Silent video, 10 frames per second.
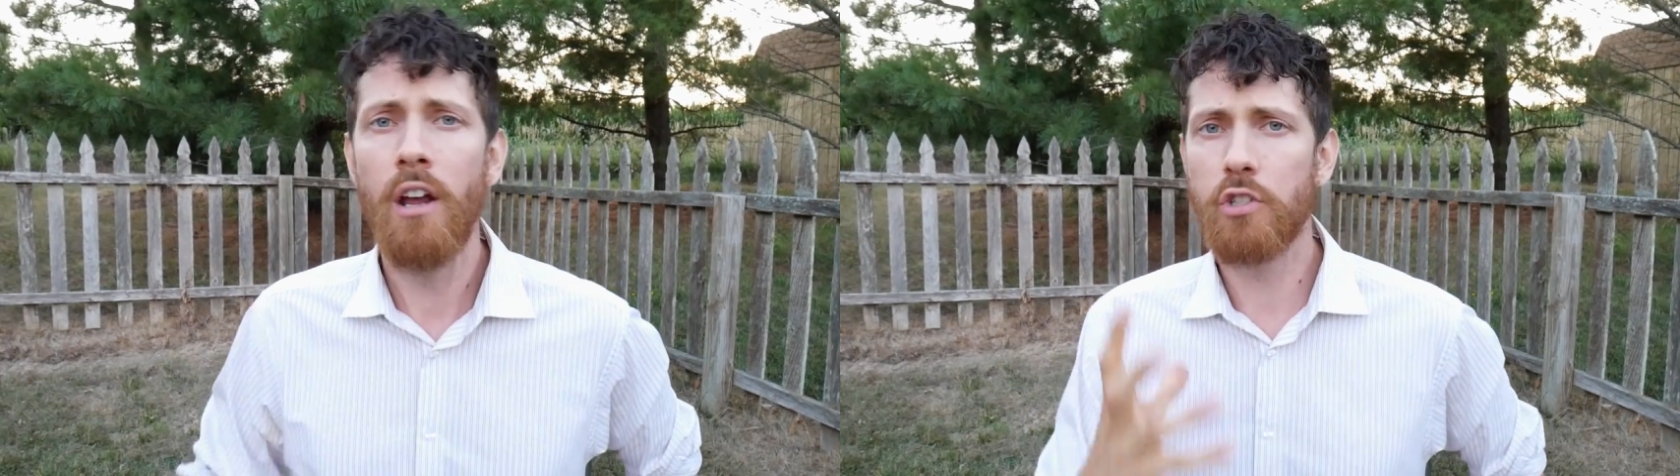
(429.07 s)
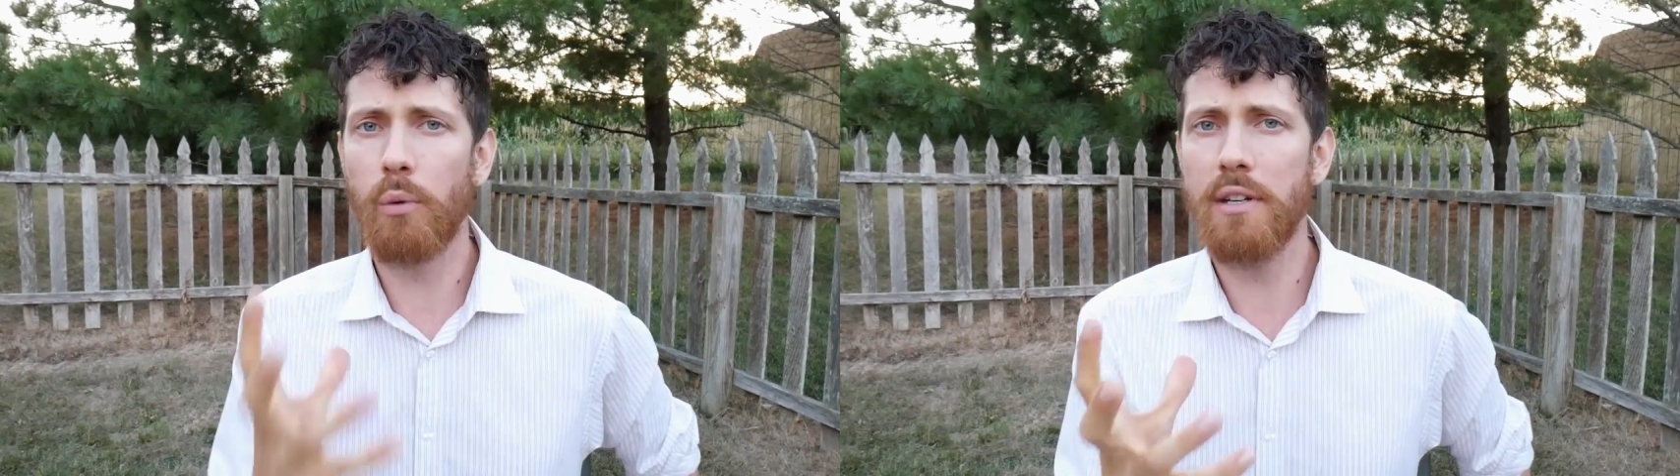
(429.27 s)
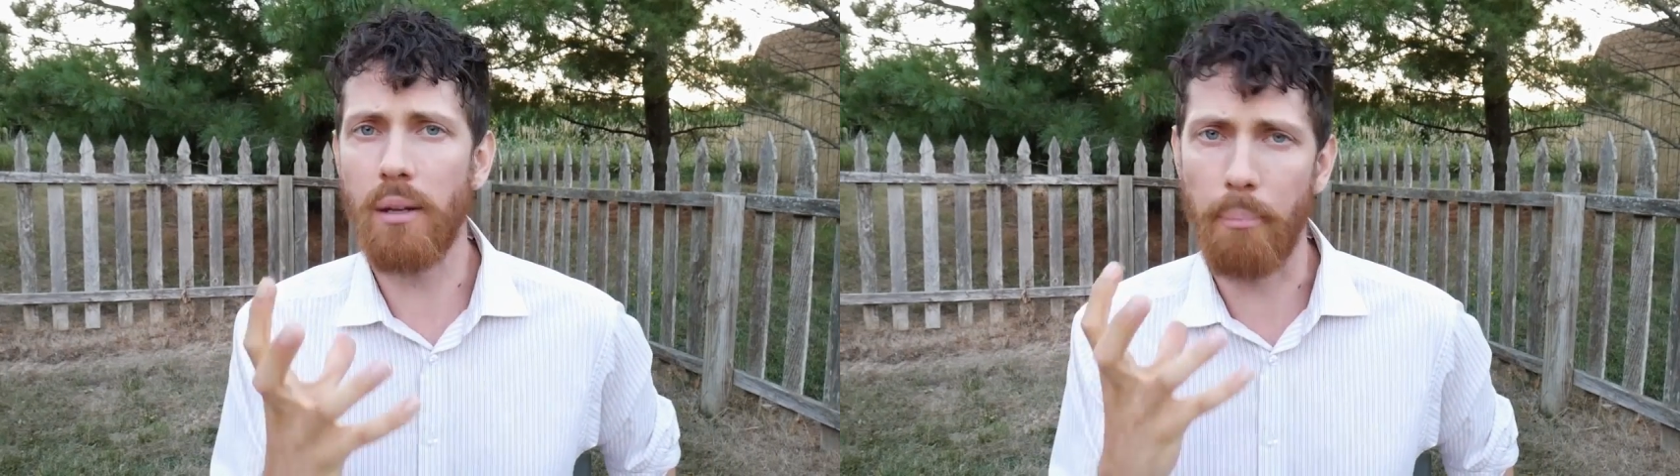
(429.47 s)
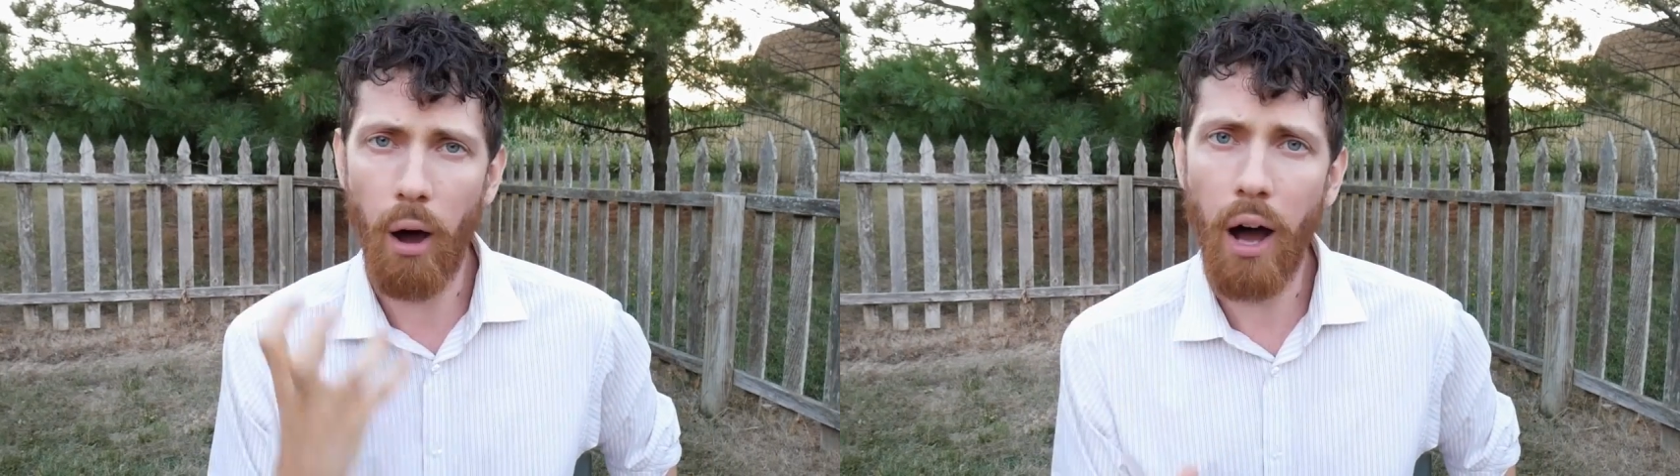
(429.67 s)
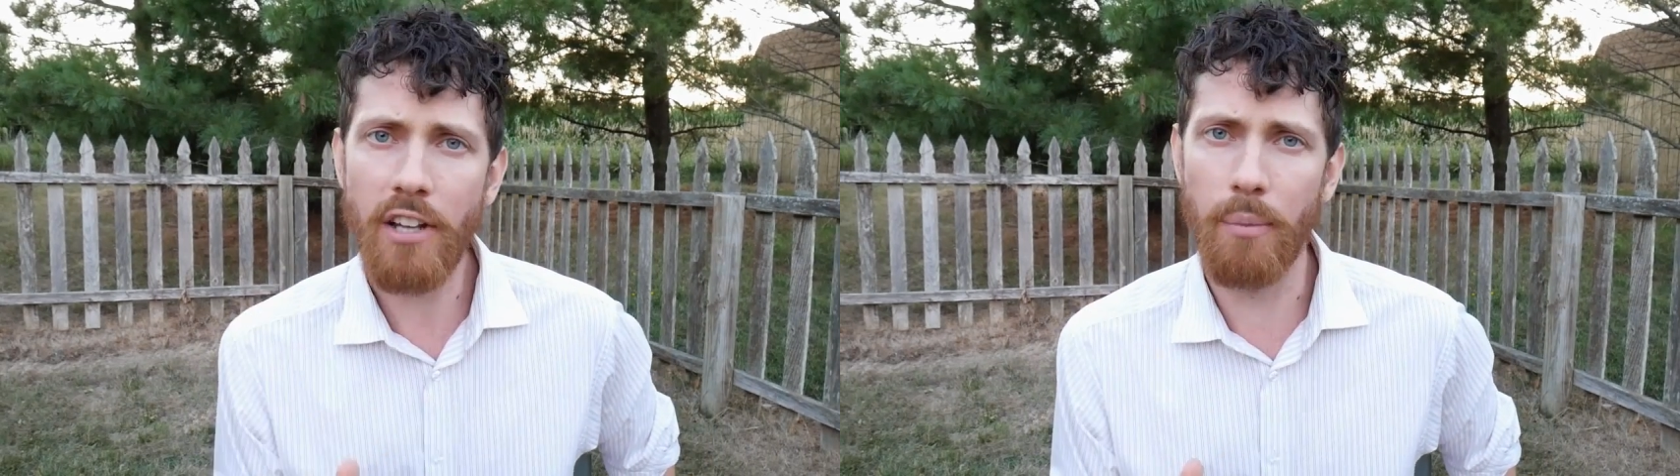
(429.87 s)
So is it
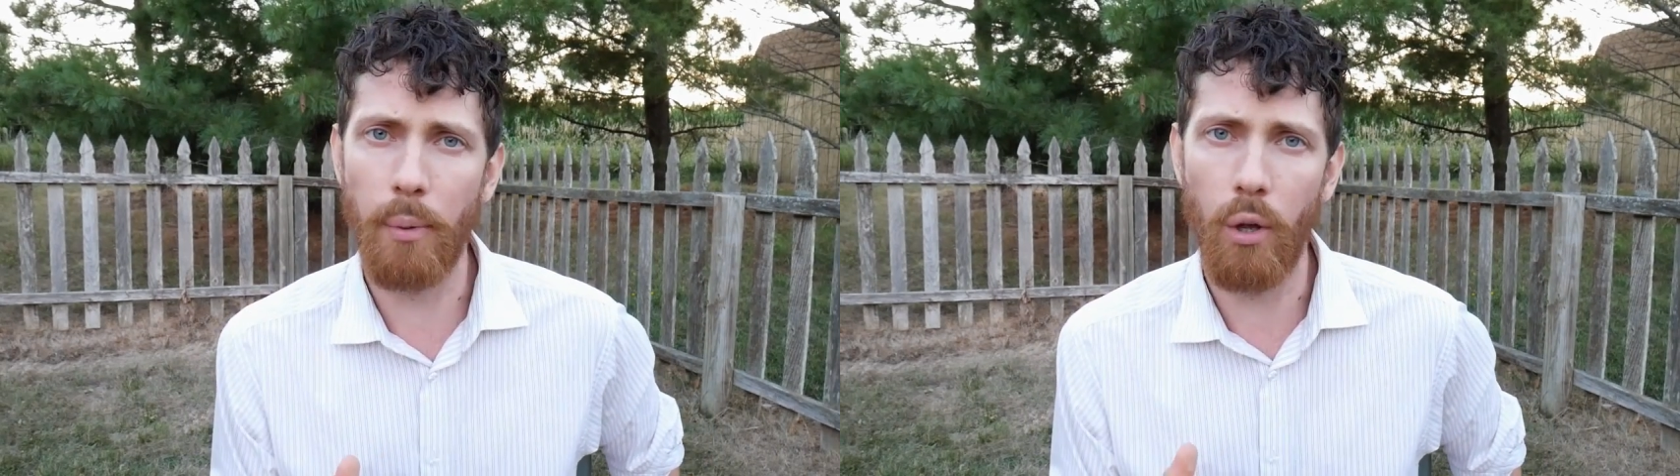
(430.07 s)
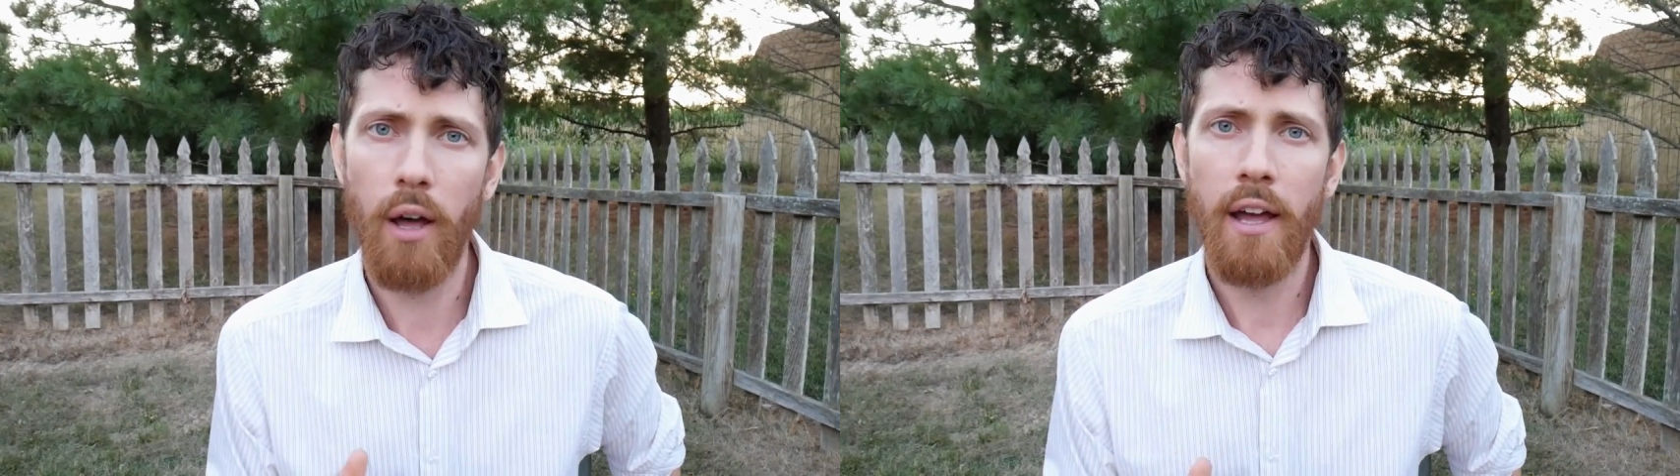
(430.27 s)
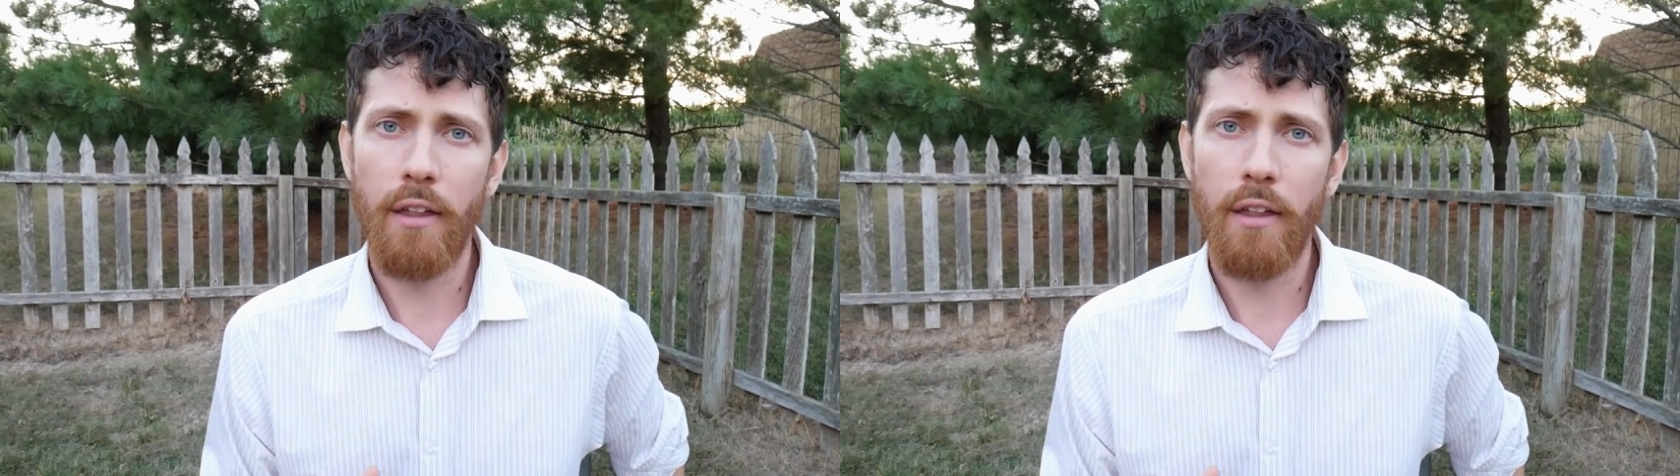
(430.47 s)
possible